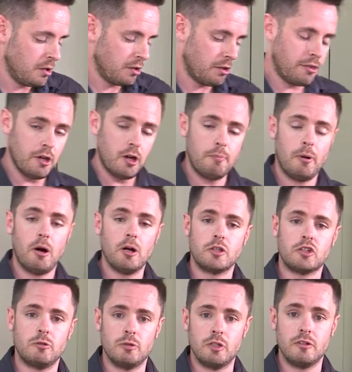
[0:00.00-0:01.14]
The third part
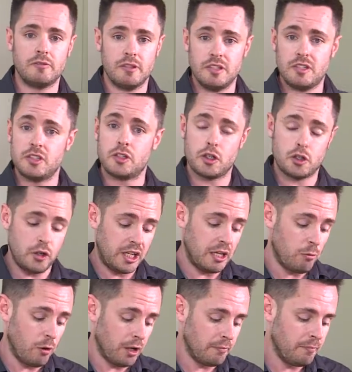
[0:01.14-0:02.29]
to remove, now this is the tricky
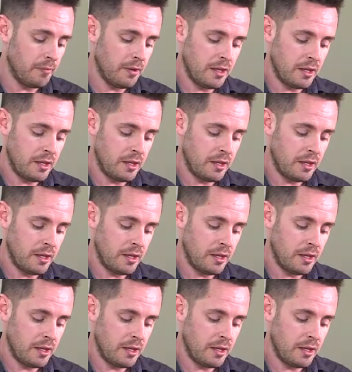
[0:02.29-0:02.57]
one,